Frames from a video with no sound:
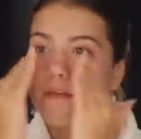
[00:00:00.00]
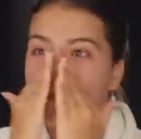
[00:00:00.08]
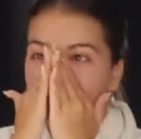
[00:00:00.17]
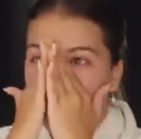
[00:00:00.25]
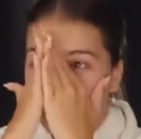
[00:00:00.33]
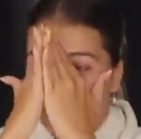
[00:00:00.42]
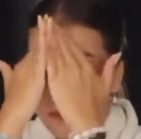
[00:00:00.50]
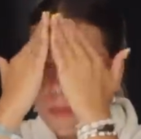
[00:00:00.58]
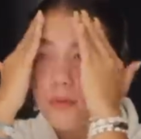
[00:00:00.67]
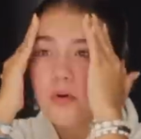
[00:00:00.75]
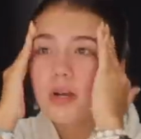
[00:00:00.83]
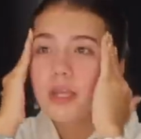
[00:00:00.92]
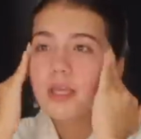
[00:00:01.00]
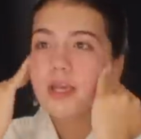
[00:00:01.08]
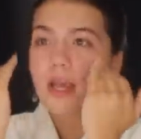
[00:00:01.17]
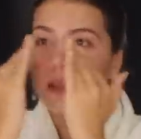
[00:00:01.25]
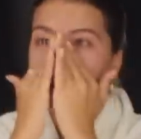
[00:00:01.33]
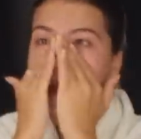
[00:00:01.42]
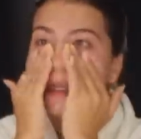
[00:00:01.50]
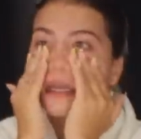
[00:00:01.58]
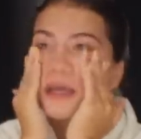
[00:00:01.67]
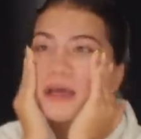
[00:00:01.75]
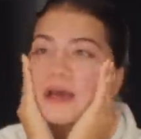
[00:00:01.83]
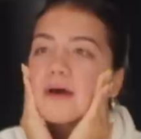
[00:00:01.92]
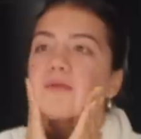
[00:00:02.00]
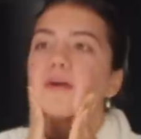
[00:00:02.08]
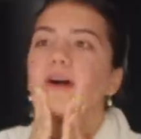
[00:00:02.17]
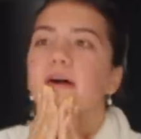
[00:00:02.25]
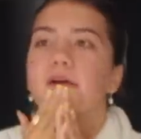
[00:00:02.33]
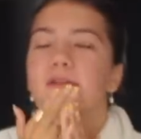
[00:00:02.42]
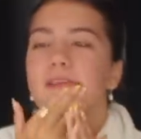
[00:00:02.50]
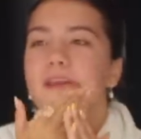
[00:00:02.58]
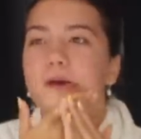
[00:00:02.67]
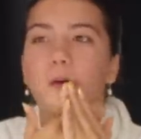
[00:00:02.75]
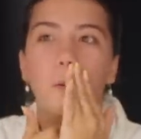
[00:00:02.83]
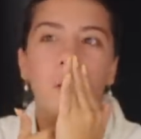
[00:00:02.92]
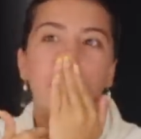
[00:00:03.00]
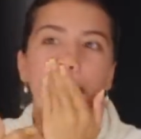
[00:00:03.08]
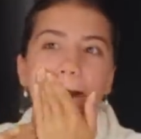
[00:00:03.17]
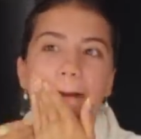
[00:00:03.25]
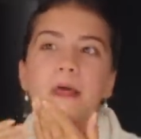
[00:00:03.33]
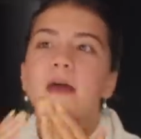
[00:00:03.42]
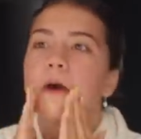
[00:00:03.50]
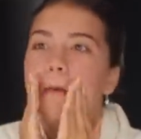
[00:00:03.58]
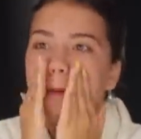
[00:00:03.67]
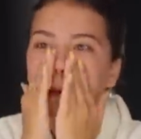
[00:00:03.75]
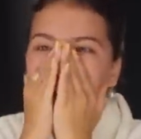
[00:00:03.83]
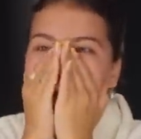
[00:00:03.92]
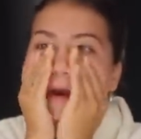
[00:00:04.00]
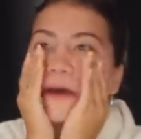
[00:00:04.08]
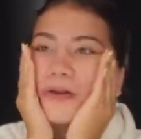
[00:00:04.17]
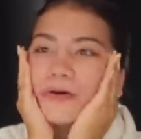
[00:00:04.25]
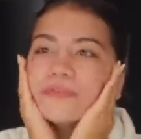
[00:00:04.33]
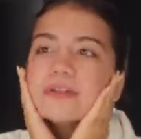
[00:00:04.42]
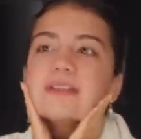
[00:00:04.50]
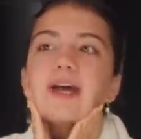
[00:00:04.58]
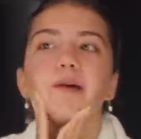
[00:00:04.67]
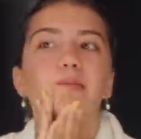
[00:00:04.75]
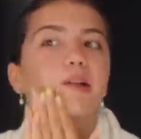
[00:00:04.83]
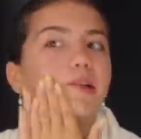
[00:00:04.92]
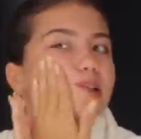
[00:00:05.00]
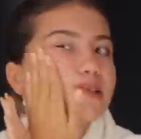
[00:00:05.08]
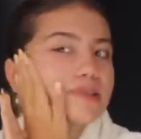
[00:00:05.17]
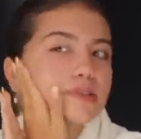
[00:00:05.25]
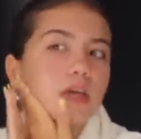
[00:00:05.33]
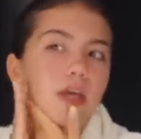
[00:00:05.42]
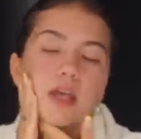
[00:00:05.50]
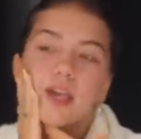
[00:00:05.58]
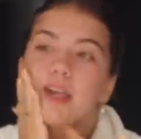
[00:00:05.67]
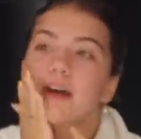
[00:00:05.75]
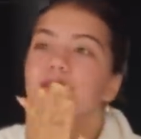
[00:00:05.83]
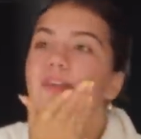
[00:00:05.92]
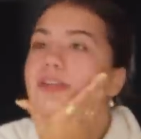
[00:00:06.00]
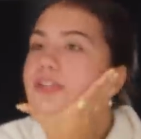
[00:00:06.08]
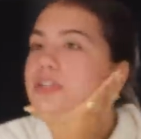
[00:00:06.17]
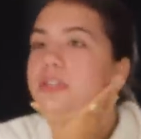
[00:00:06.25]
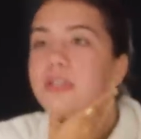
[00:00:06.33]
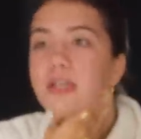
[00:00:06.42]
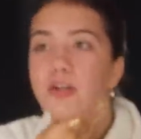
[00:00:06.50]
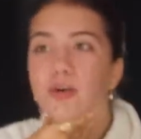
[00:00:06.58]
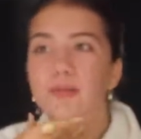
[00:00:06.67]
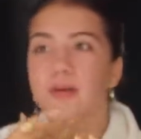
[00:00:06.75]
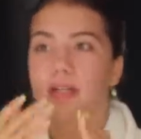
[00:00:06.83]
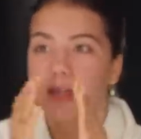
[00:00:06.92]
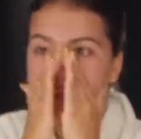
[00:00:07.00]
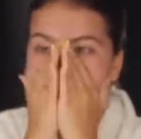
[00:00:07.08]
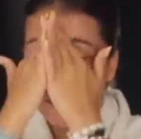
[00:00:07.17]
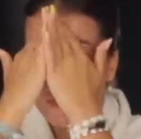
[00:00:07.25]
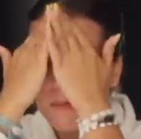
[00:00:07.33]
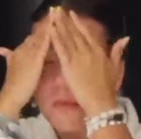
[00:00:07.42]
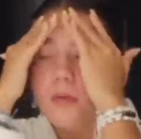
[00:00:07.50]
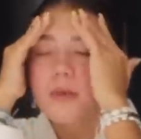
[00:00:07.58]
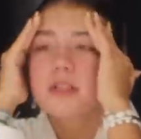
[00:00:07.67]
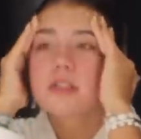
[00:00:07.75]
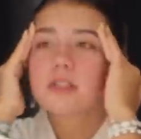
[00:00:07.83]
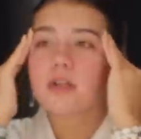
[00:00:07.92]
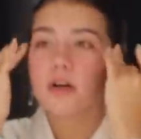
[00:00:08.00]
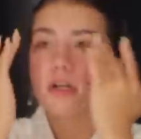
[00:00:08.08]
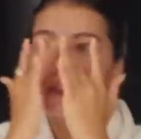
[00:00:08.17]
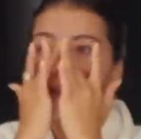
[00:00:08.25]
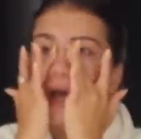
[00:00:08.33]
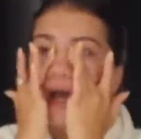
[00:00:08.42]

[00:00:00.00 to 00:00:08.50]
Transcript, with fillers: for the morning, and then around like one, we're gonna head over to Emily's convention center because her performance starts